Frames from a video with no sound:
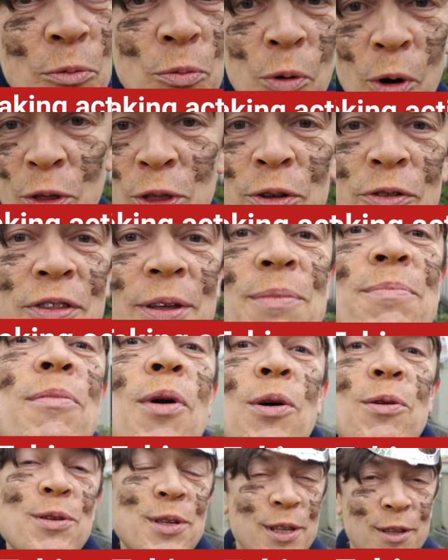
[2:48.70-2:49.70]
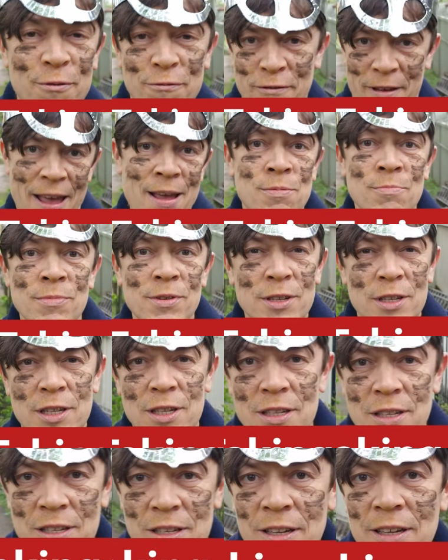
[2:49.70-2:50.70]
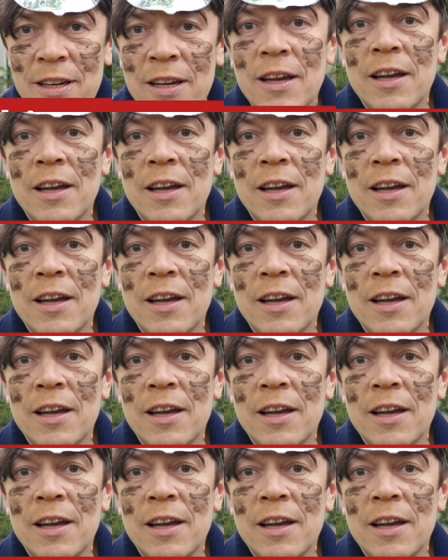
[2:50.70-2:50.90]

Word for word: One of the most famous.